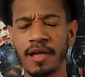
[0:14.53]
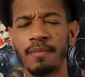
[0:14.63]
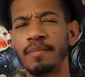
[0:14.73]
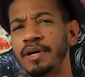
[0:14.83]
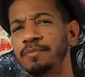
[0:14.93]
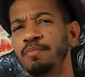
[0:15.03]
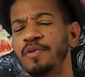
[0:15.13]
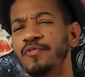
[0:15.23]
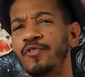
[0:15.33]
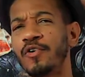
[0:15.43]
But
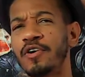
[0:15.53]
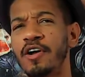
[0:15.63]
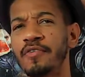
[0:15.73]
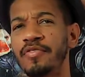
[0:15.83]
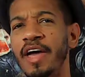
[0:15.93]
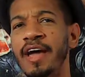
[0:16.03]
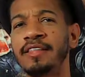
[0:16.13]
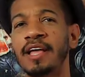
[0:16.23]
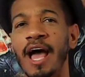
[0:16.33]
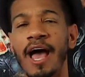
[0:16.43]
before of that,
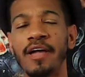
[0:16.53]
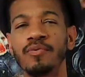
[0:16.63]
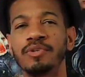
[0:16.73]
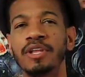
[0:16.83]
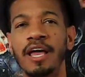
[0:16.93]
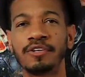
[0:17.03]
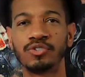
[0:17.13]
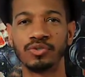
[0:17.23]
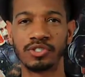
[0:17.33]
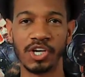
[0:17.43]
I would like to
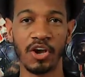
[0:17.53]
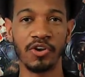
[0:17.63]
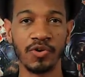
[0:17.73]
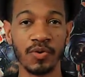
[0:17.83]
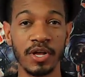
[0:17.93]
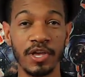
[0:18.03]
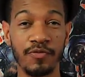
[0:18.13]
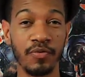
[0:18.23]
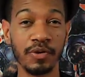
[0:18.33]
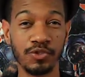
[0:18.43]
tell you, if
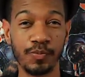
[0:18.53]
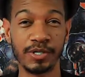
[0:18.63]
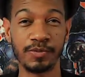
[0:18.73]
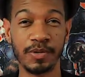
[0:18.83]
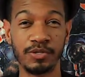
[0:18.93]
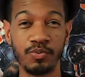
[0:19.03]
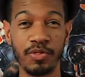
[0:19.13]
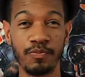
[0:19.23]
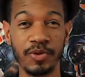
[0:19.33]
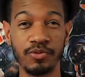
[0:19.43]
you want to participate with
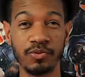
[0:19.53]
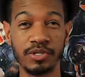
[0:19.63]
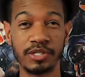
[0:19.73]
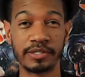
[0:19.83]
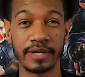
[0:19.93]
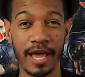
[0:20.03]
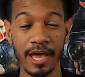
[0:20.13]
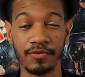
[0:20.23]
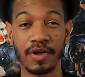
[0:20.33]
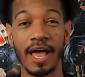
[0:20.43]
me during this live,